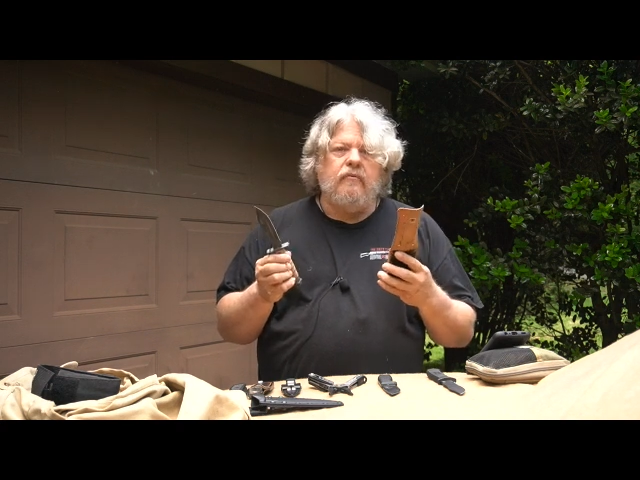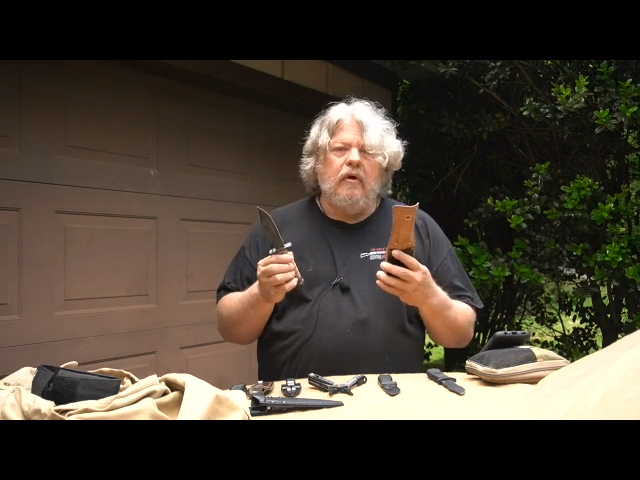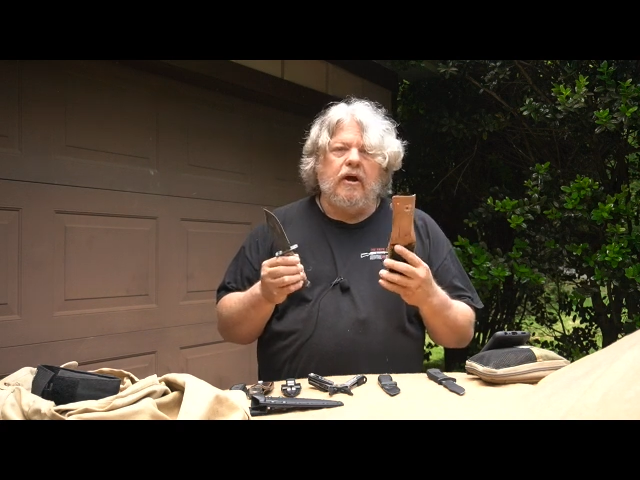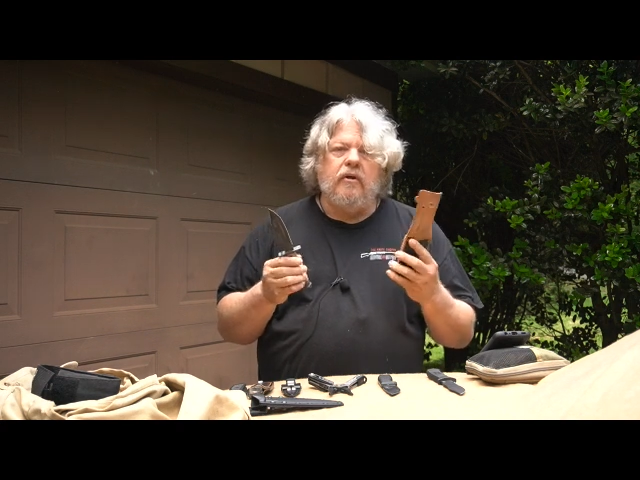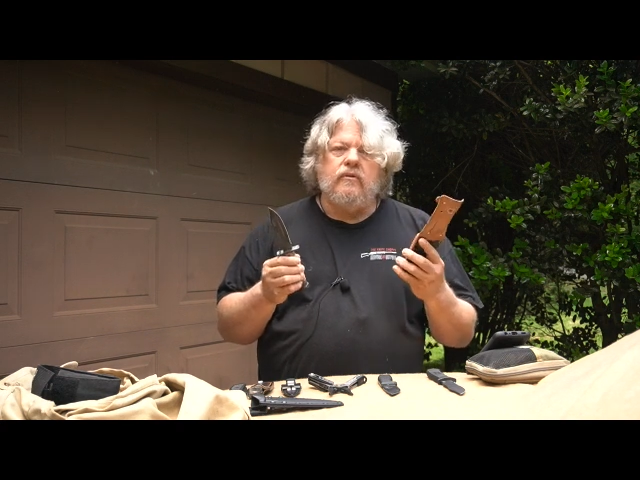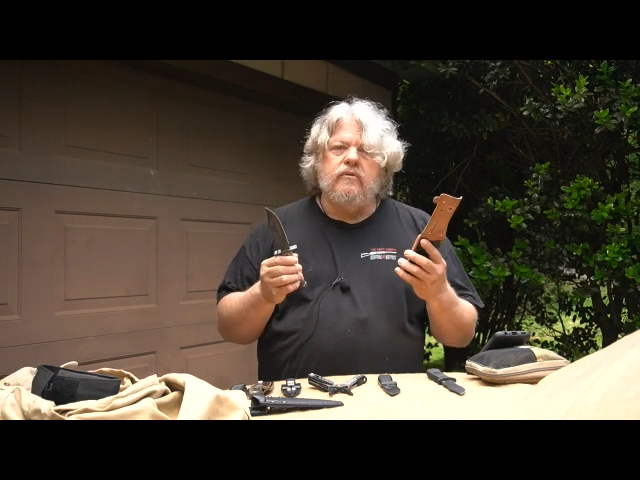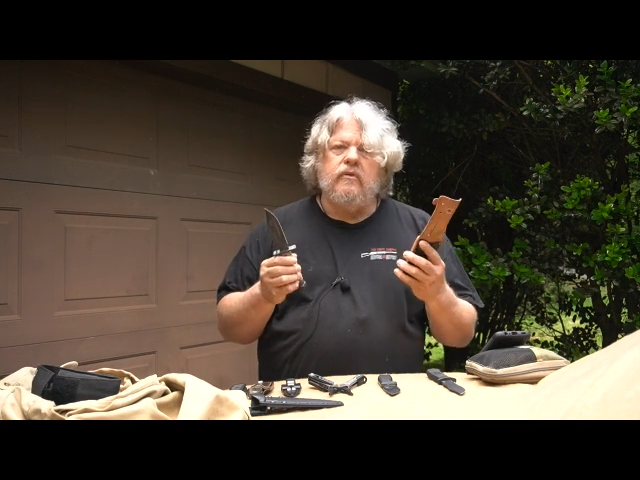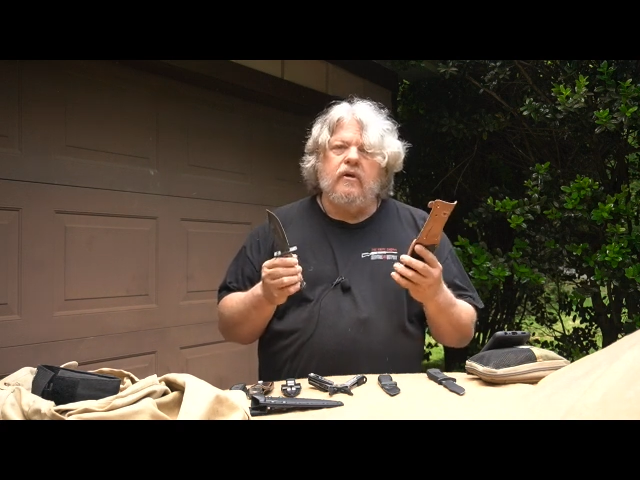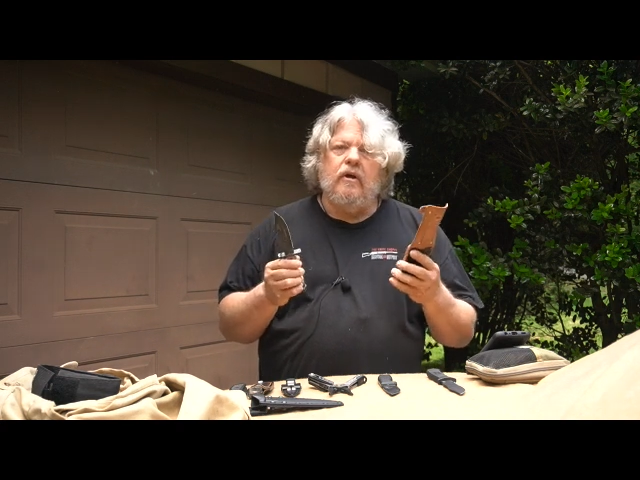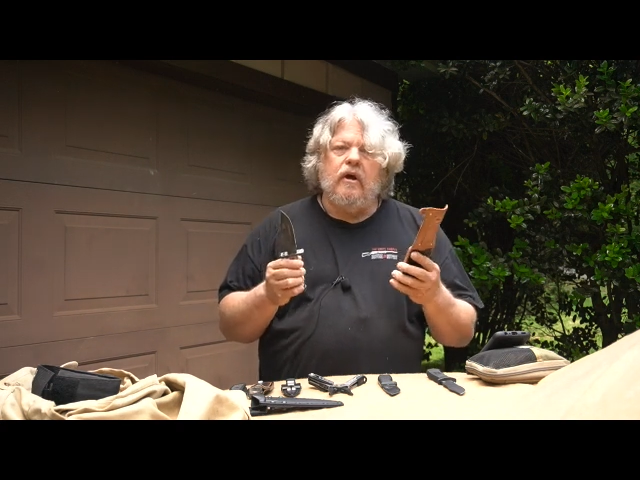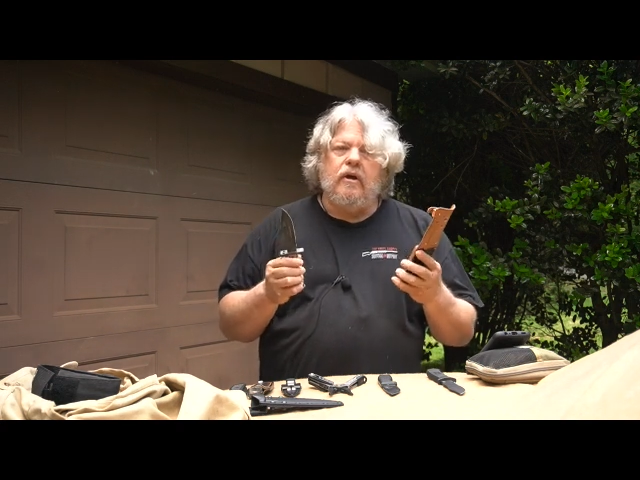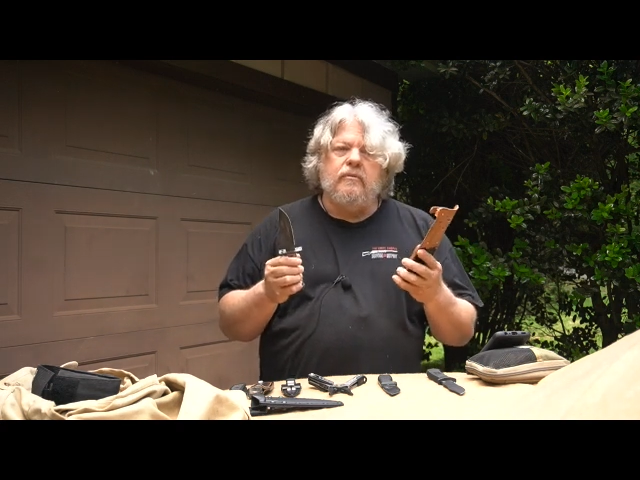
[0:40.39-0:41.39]
fighters,
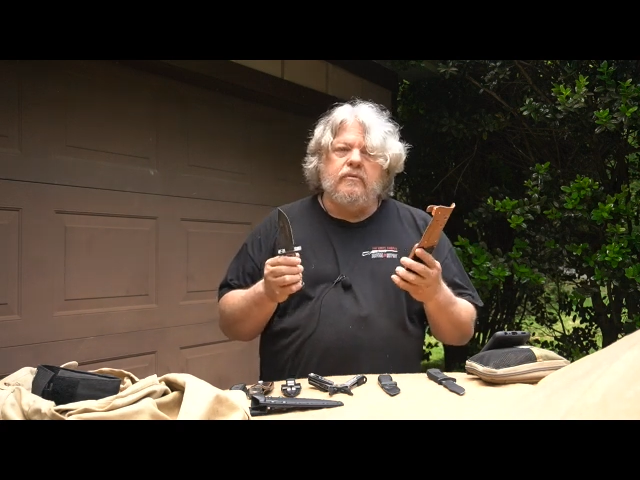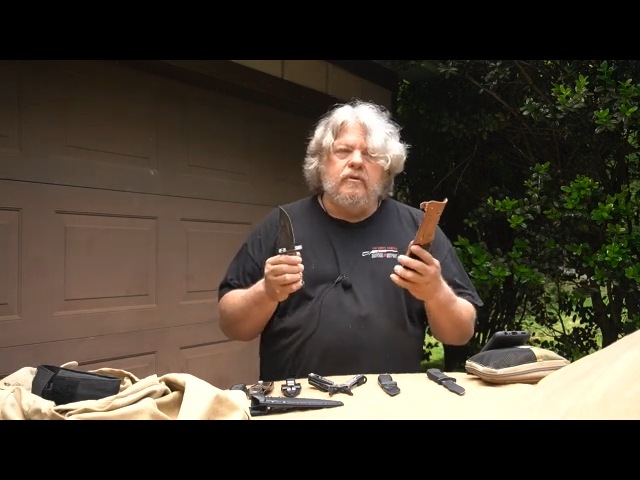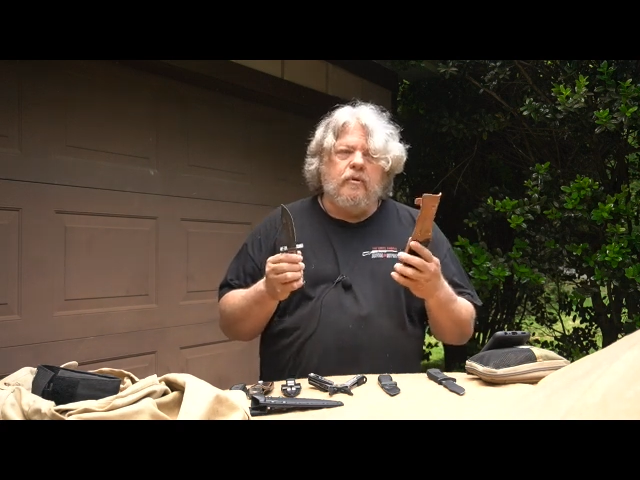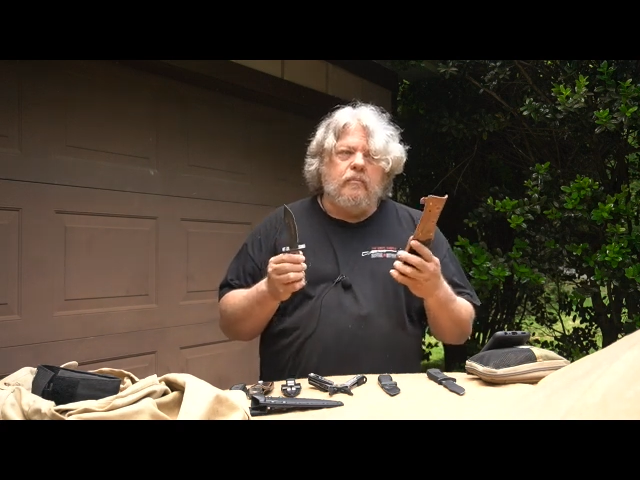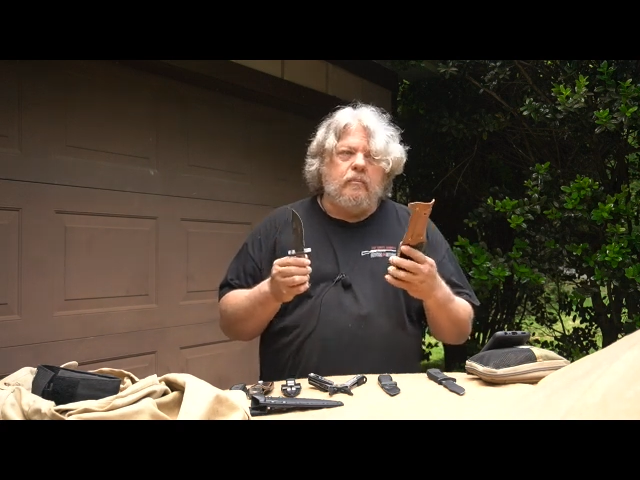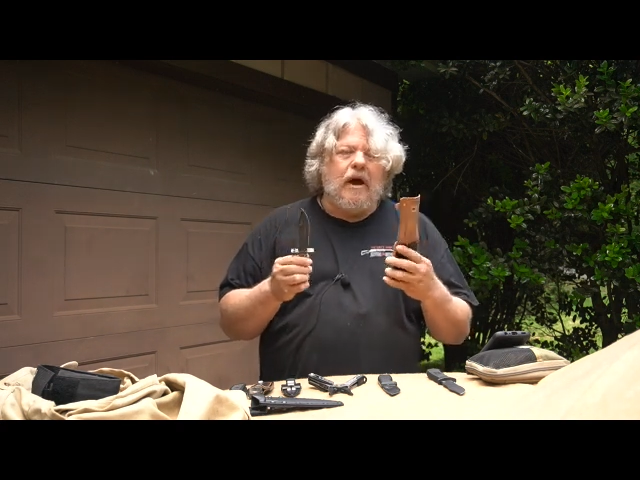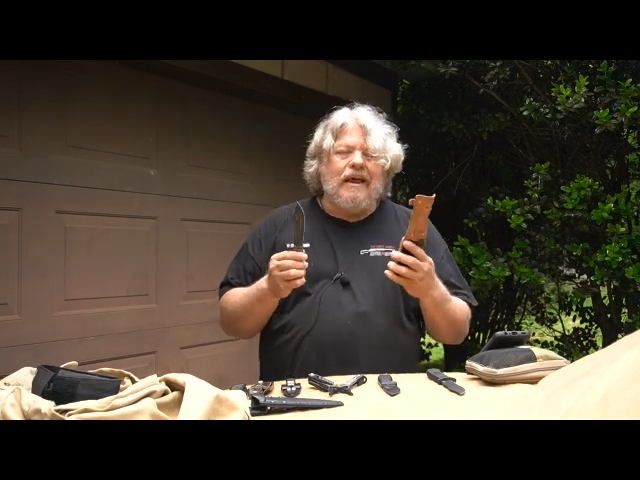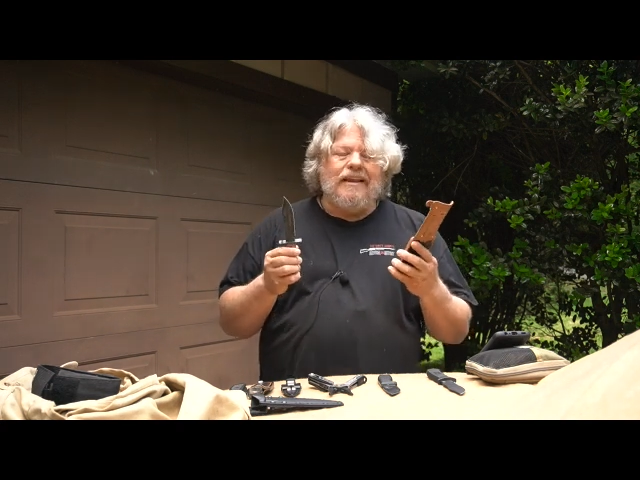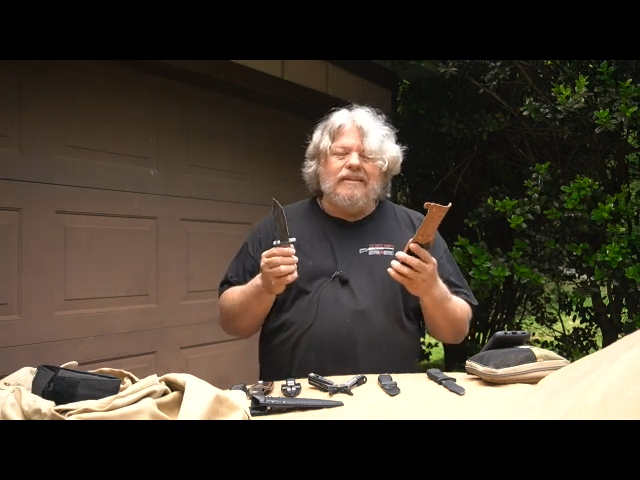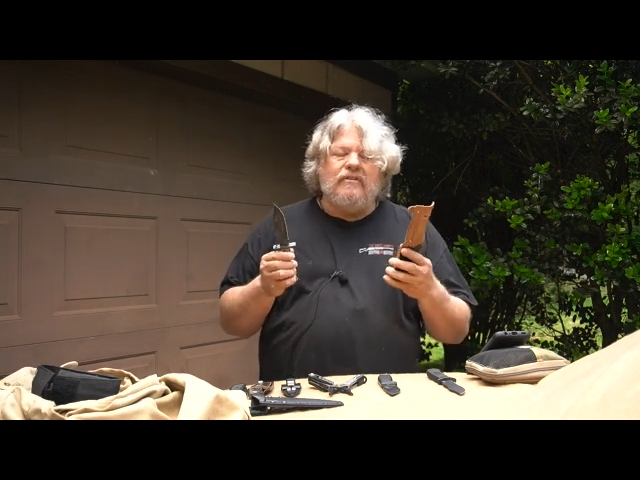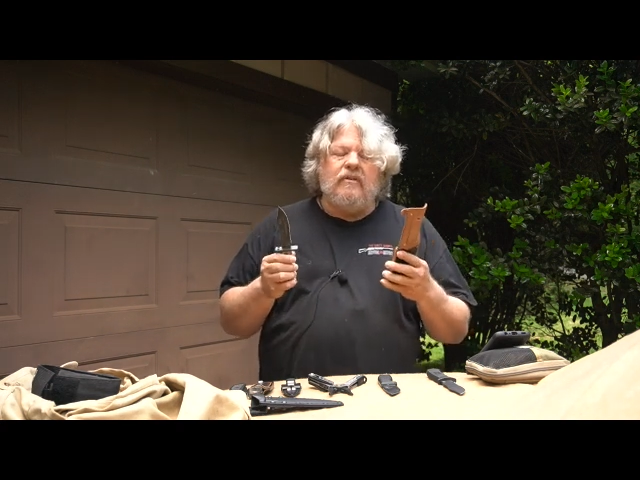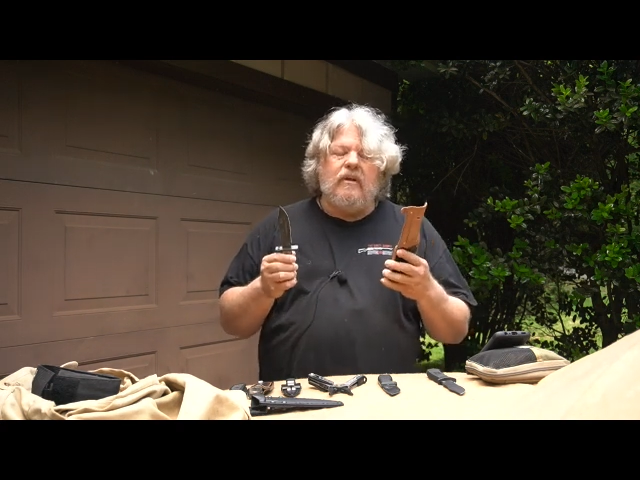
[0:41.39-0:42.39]

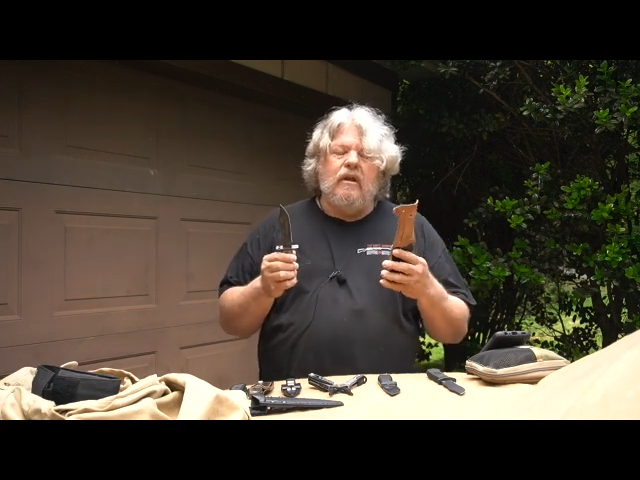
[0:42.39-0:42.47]
pilots